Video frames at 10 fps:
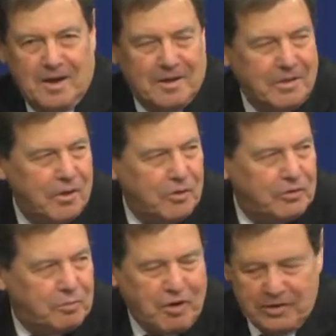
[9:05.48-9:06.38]

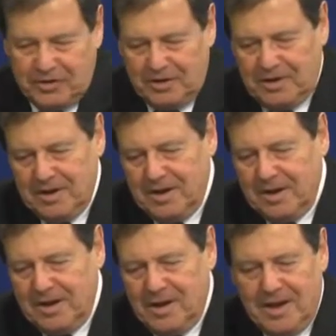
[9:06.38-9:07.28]
those present
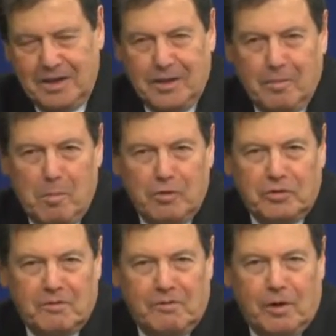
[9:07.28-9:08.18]
in the
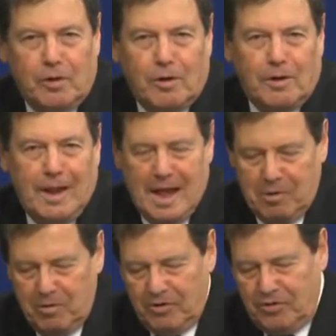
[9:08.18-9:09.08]
most vulgar
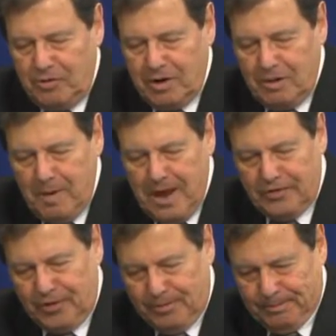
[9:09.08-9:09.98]
language you can
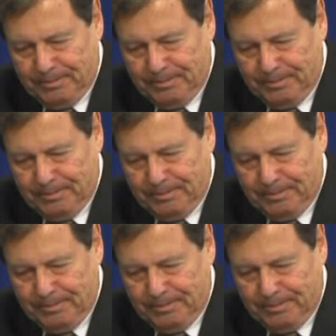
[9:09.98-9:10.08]
imagine.